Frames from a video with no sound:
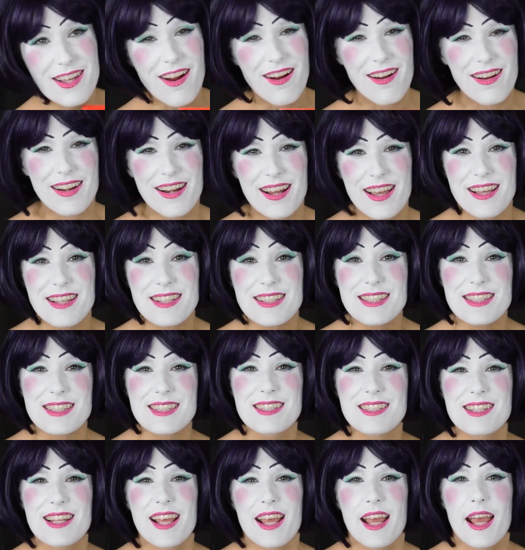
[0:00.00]

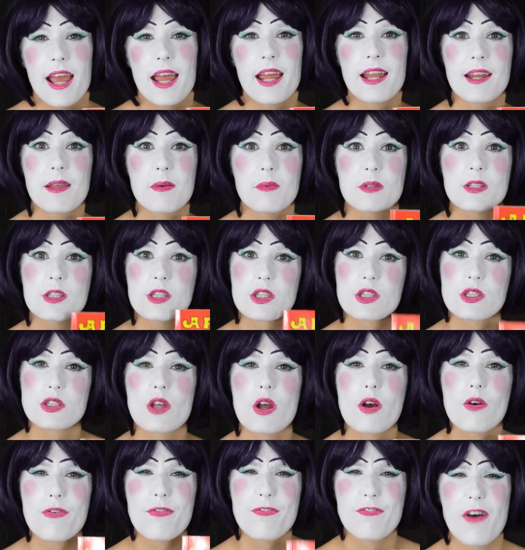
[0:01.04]
artists, and it was
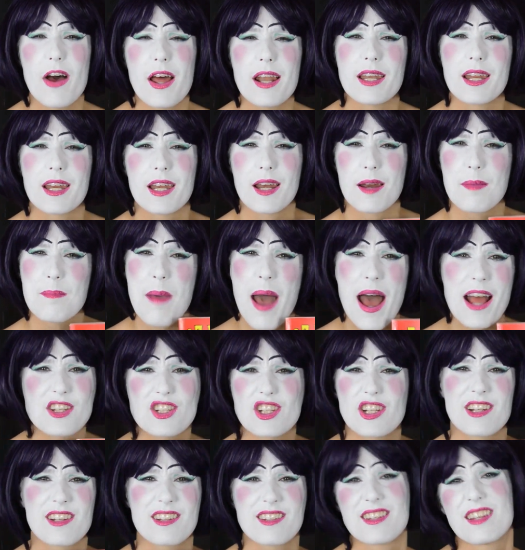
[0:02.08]
so fun and
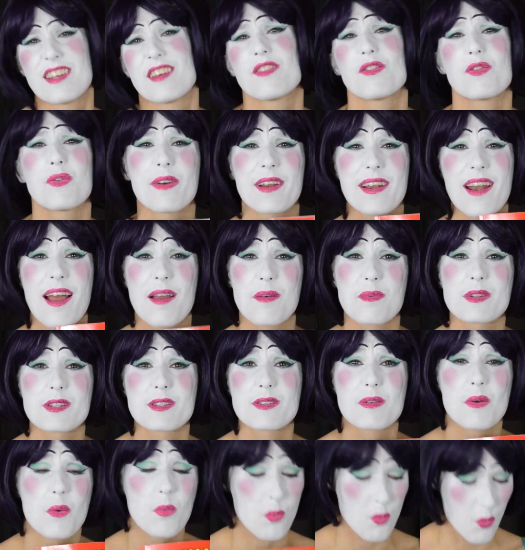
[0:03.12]
imaginative when I
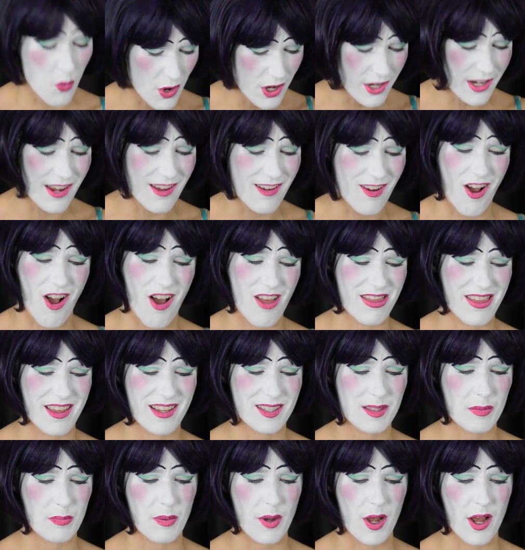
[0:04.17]
was working on
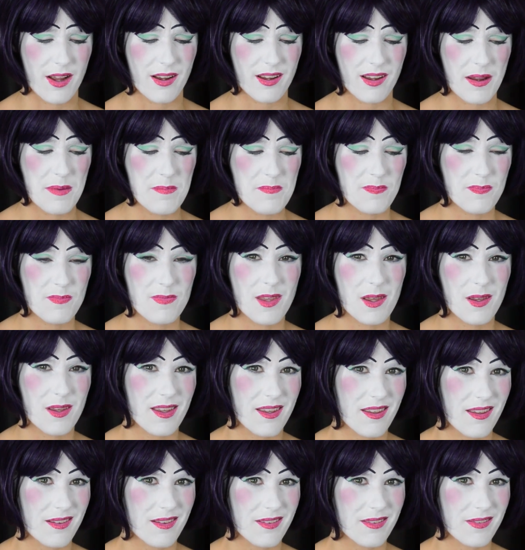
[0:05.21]
this book.
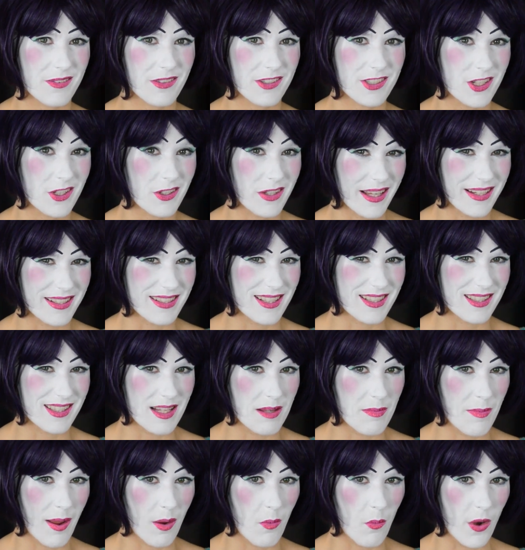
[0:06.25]
Would you like to
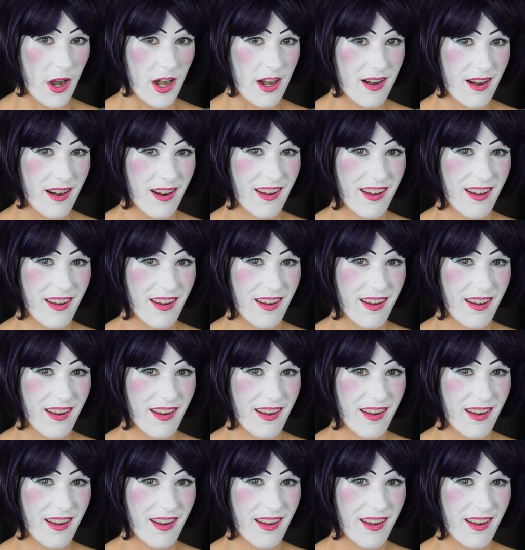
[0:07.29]
see my work?